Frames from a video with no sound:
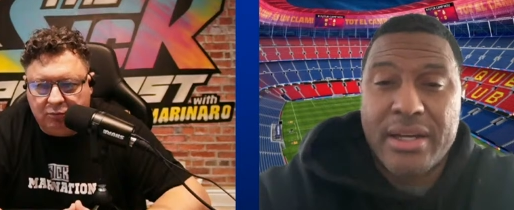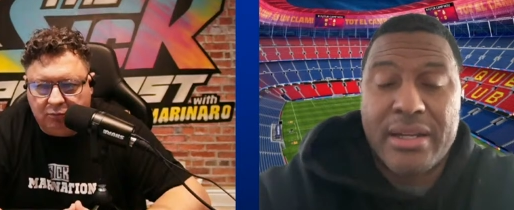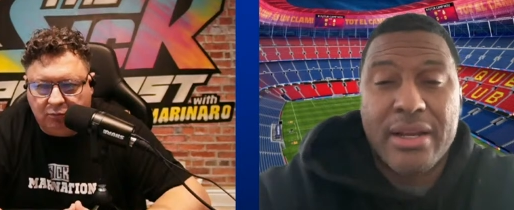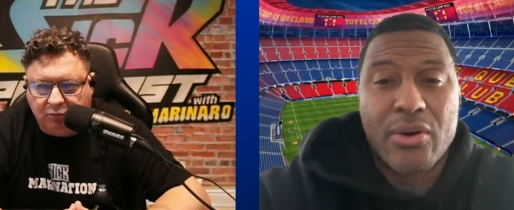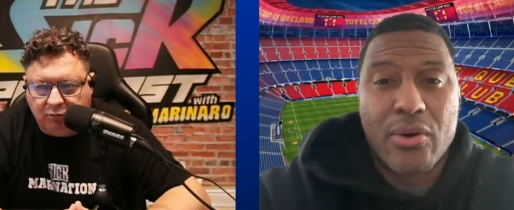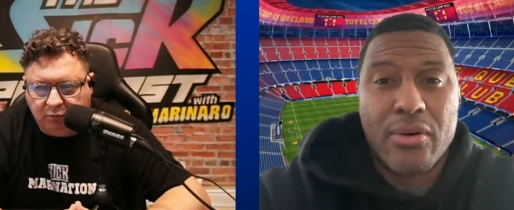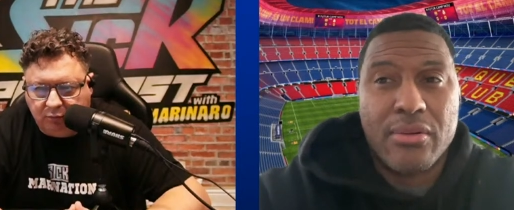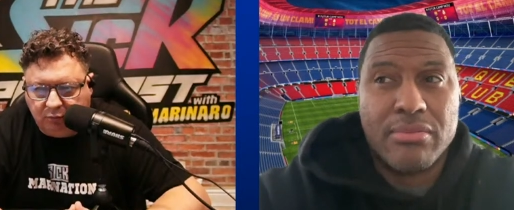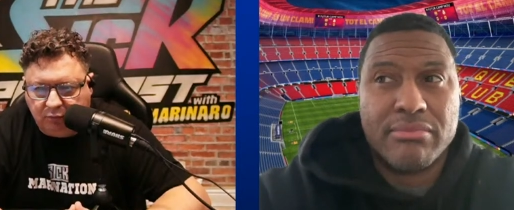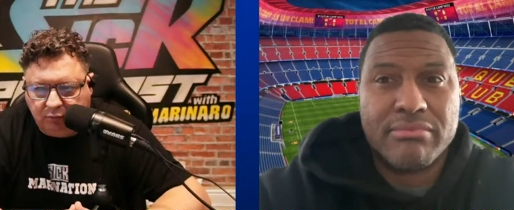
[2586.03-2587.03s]
Speaker 1: it. I
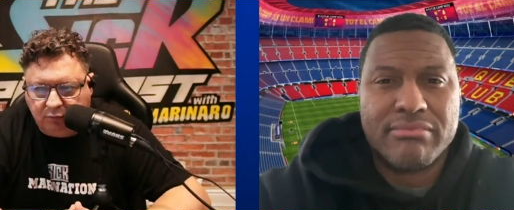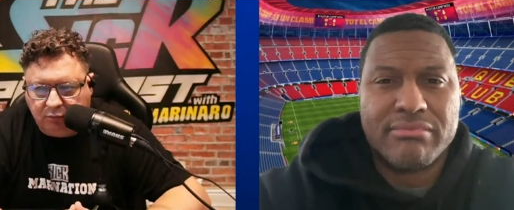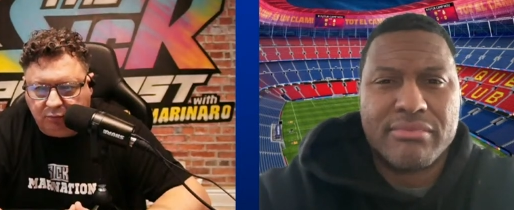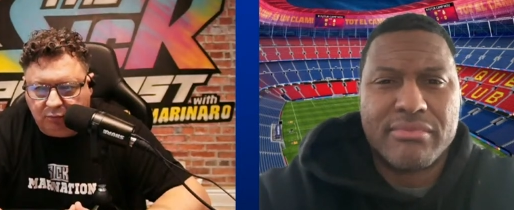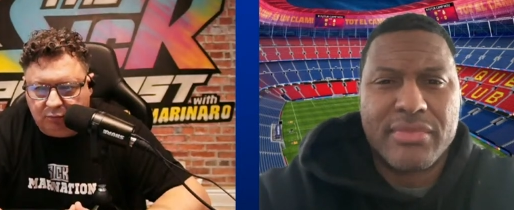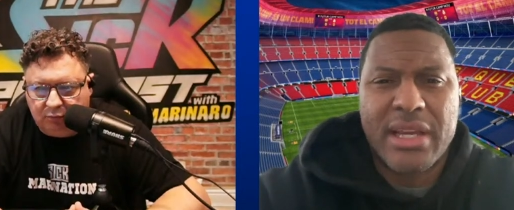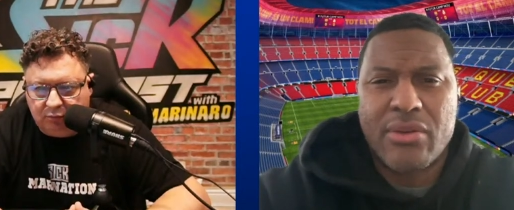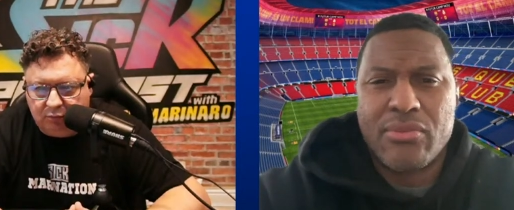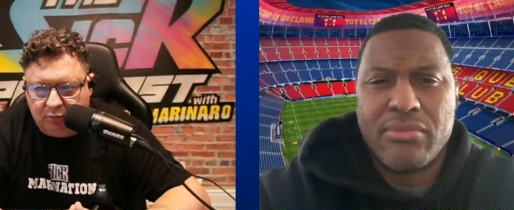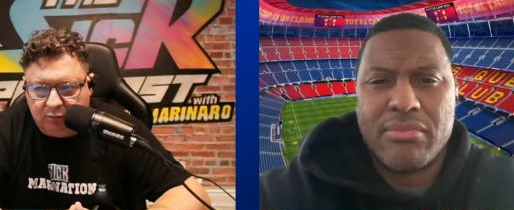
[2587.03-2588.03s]
go like,
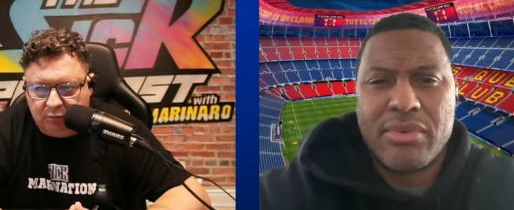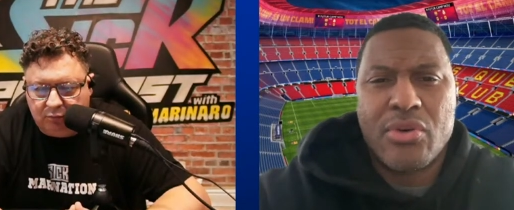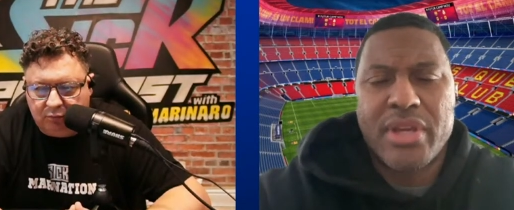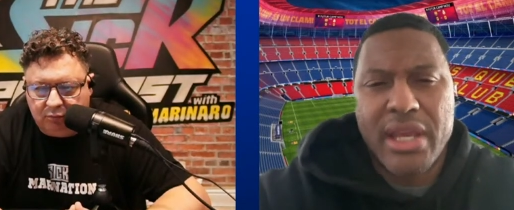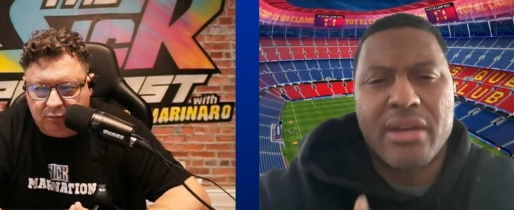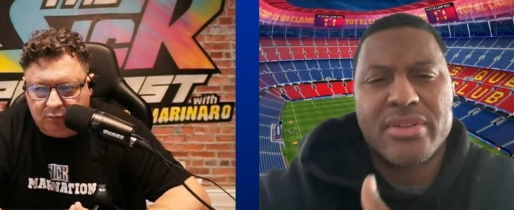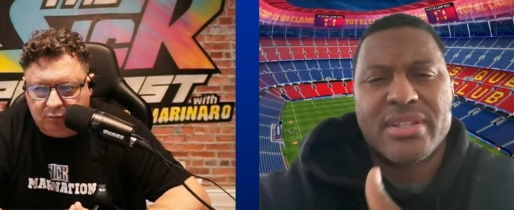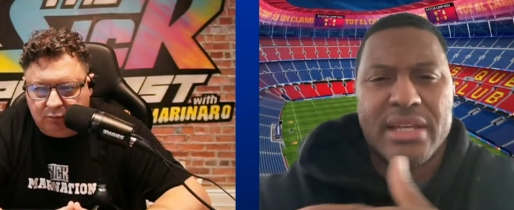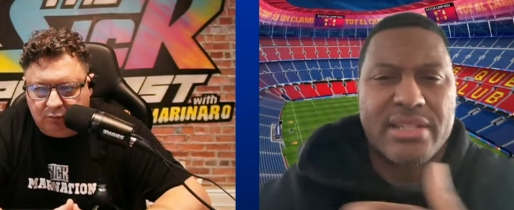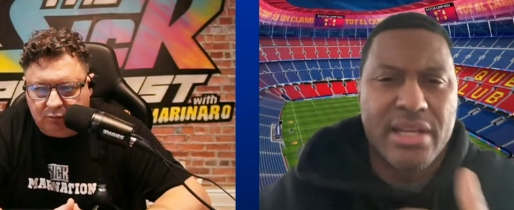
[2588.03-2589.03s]
okay, I
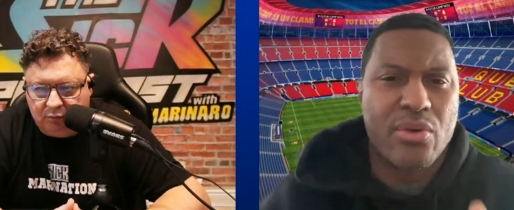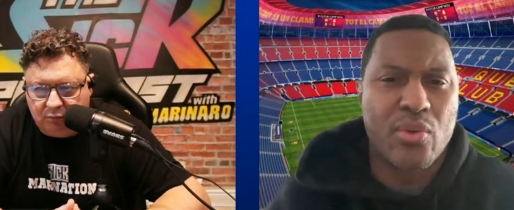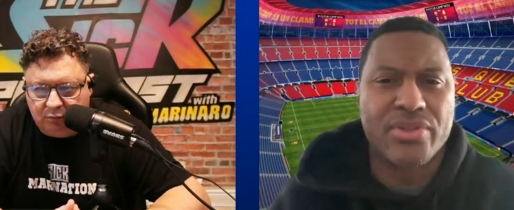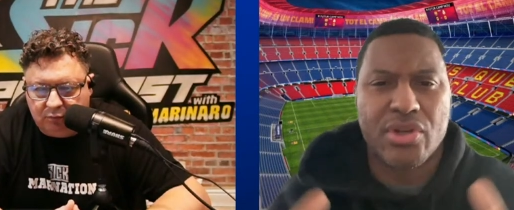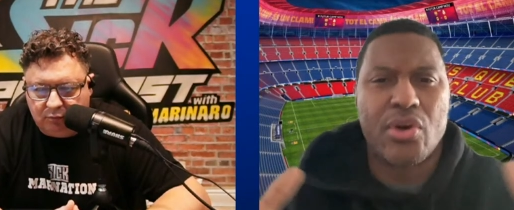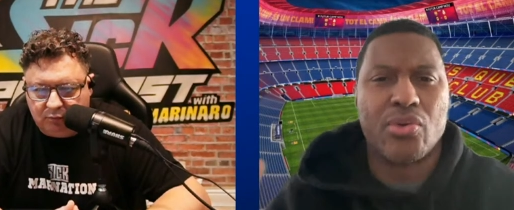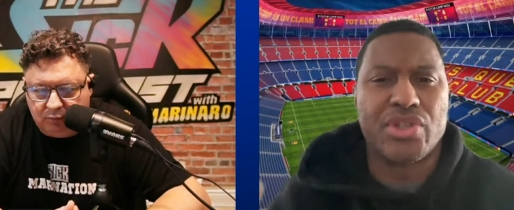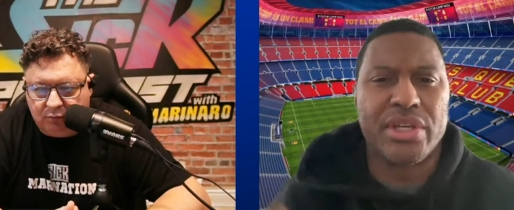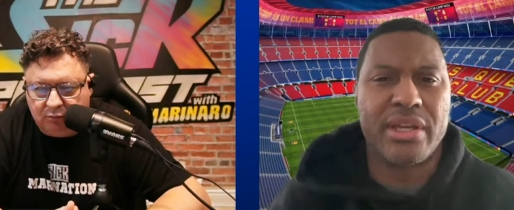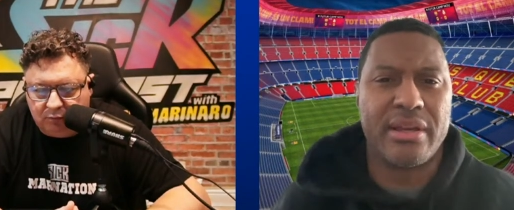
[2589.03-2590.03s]
understand Thierry wants to
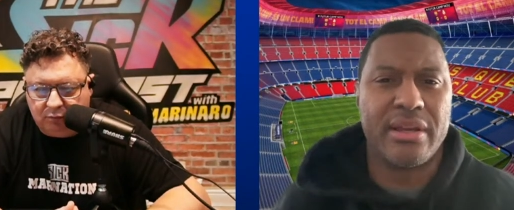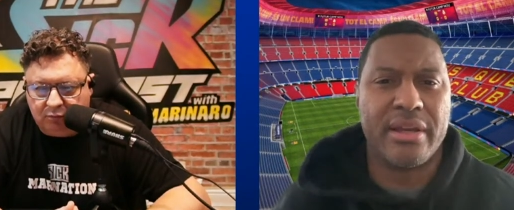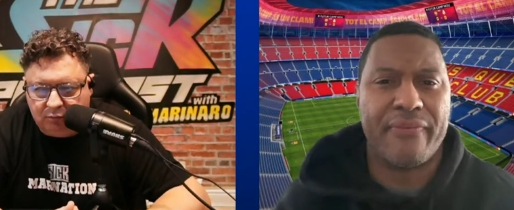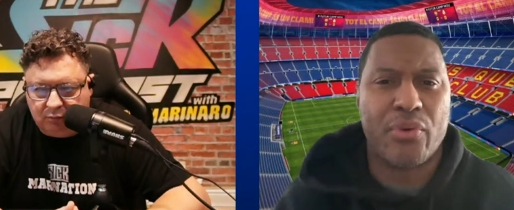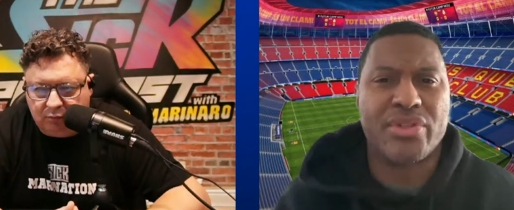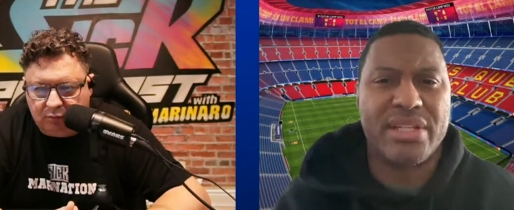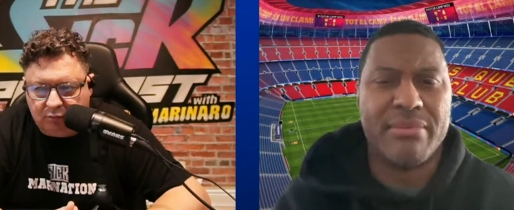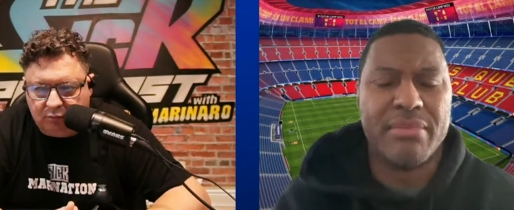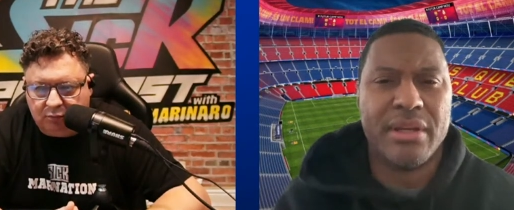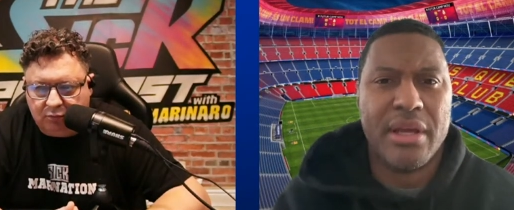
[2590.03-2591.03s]
coach a, a first
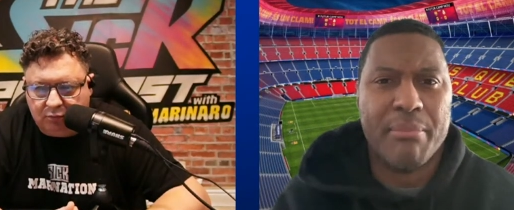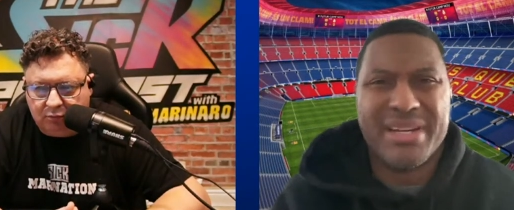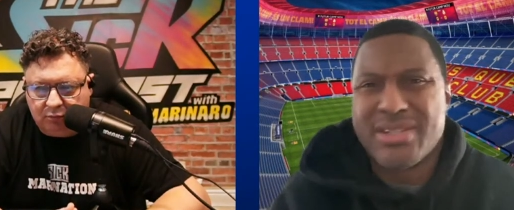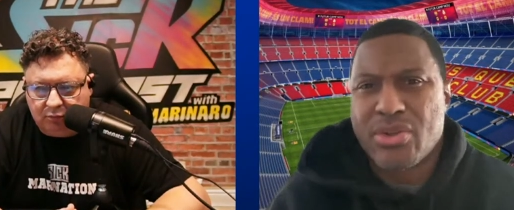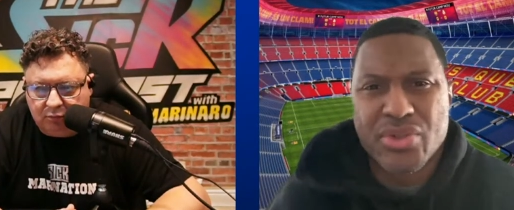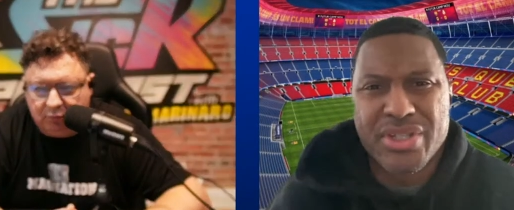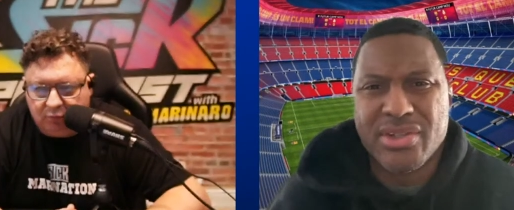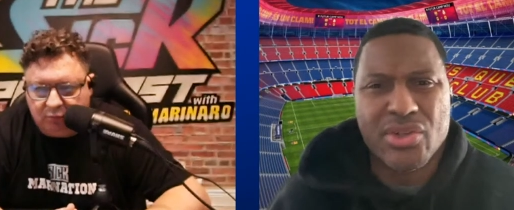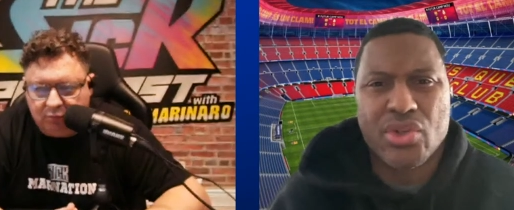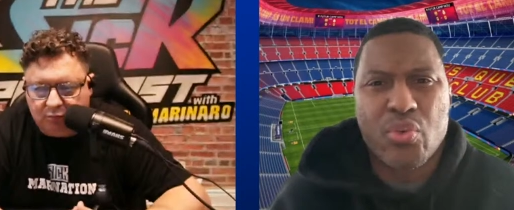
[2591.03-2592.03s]
team, but he's coaching the
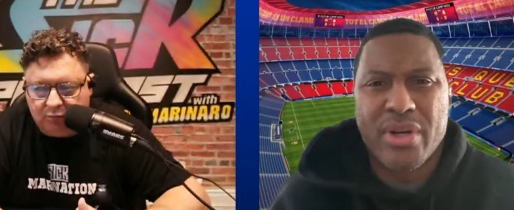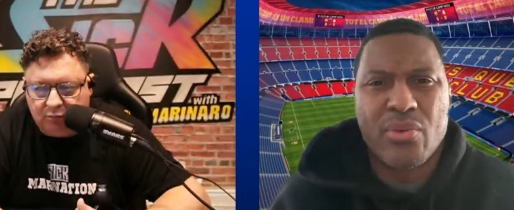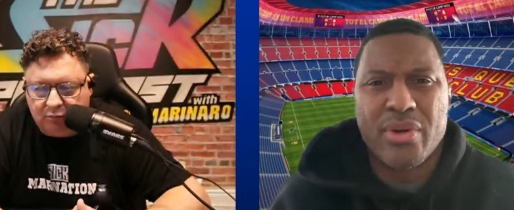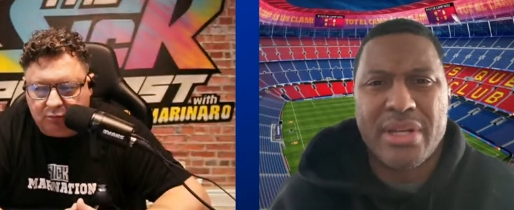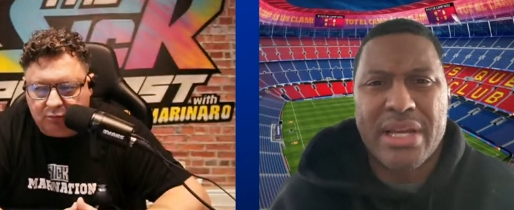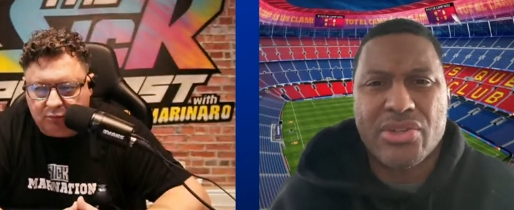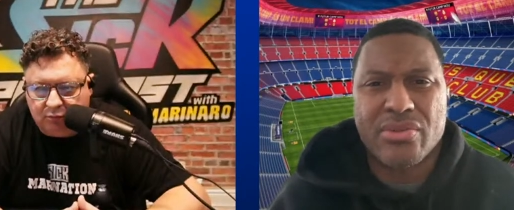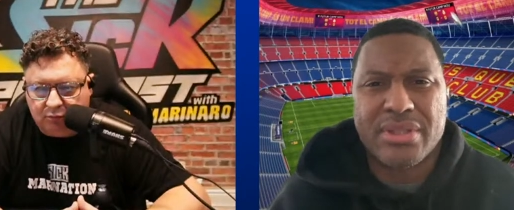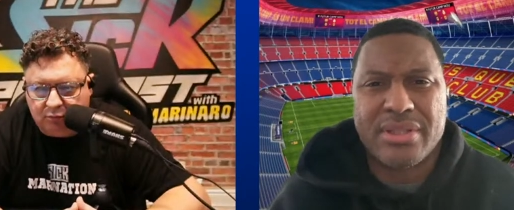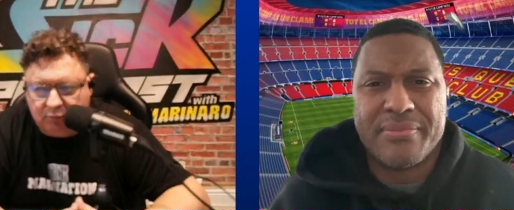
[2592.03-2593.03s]
under 21
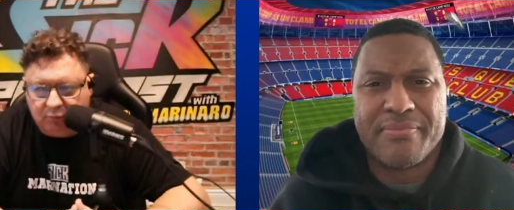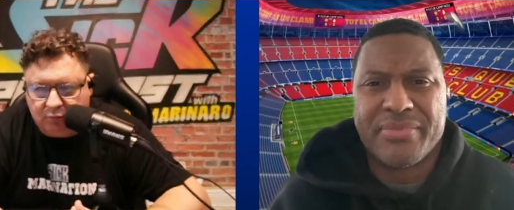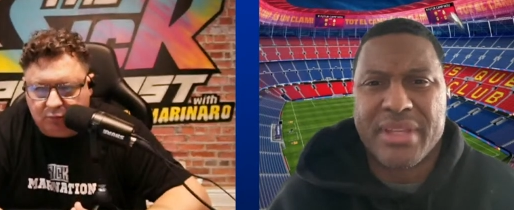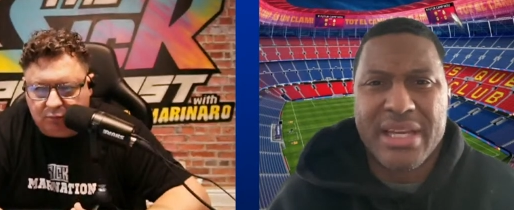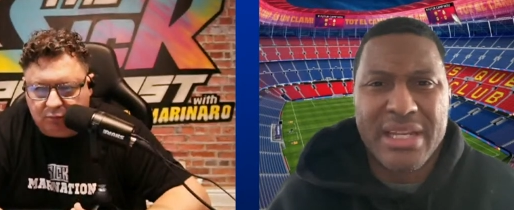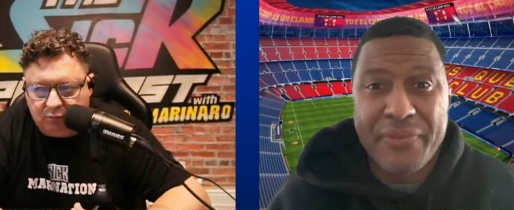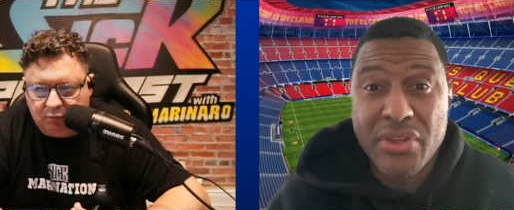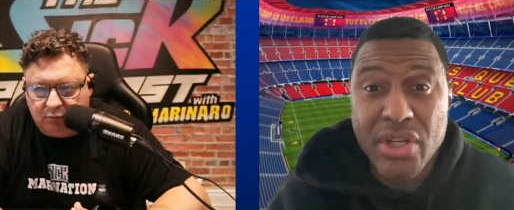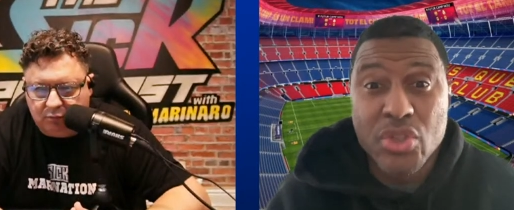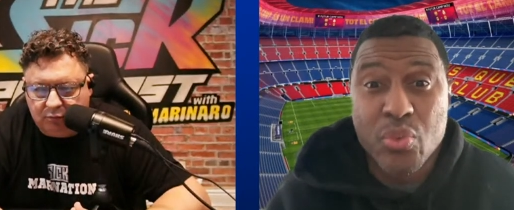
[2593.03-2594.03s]
national team. And if he
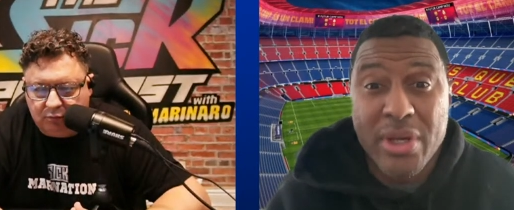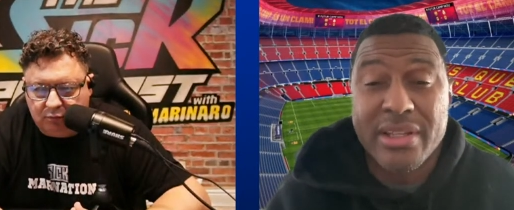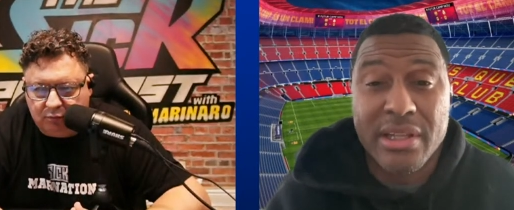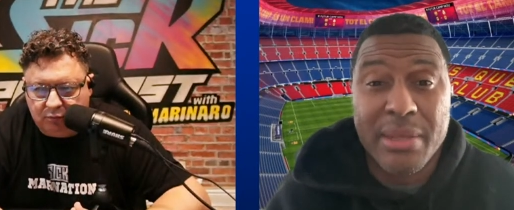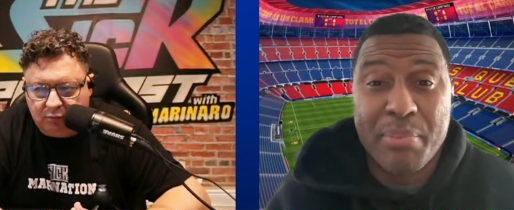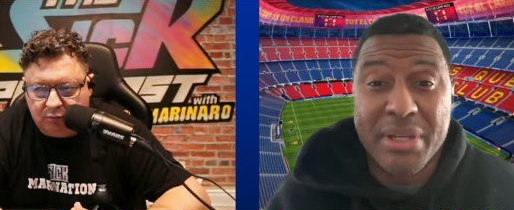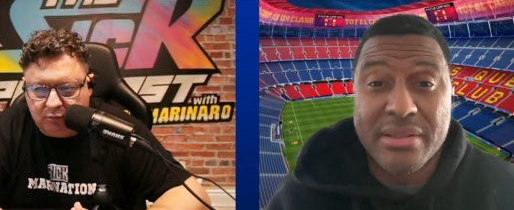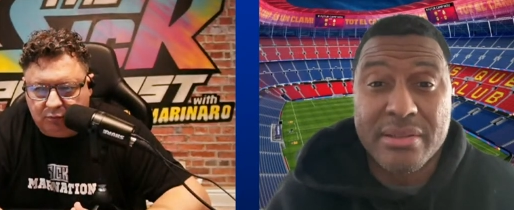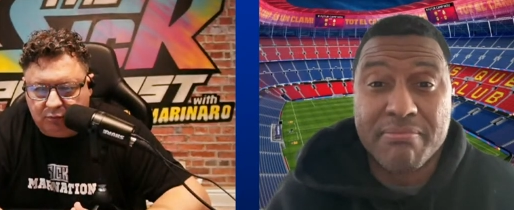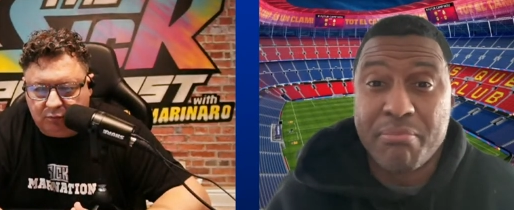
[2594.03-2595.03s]
does well at the Olympics,